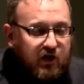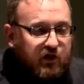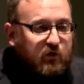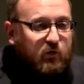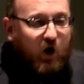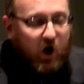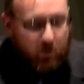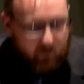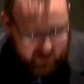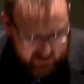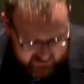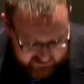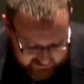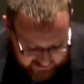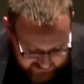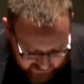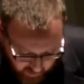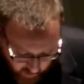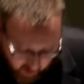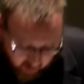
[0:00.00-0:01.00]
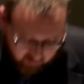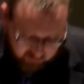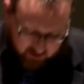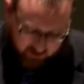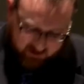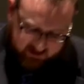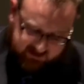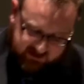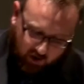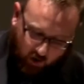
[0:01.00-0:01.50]
The Romans had
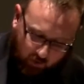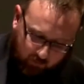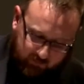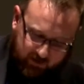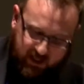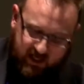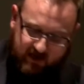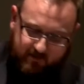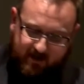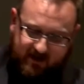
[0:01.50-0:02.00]
conquered his homeland